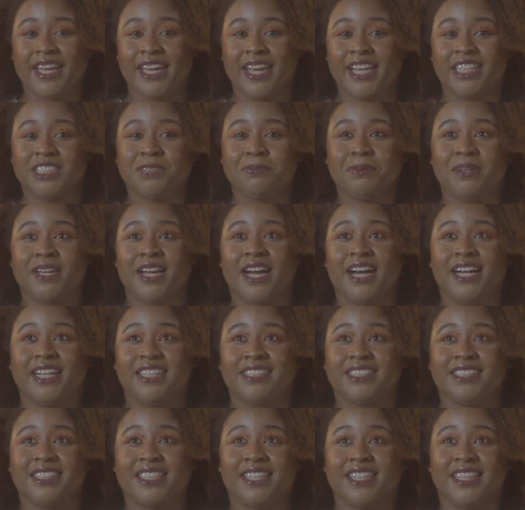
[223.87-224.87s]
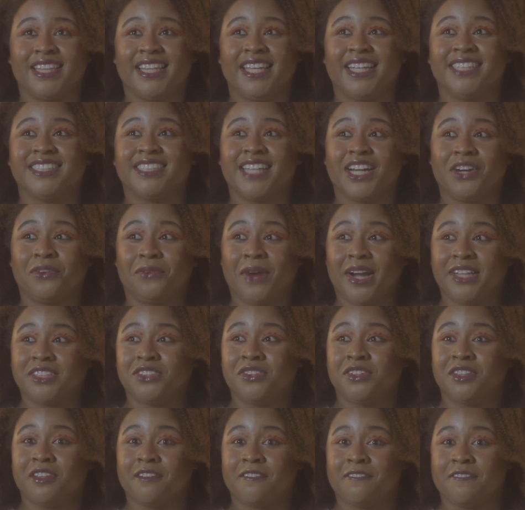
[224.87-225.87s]
is because the director
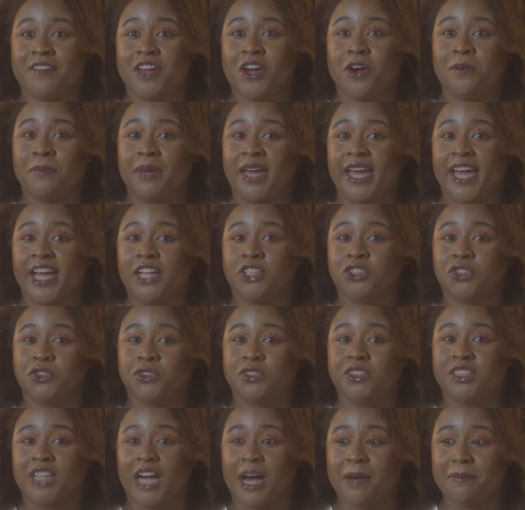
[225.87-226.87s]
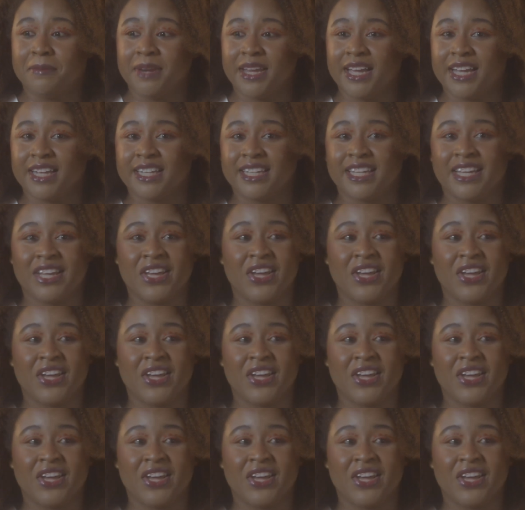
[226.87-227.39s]
of the film, Andrew Dominik,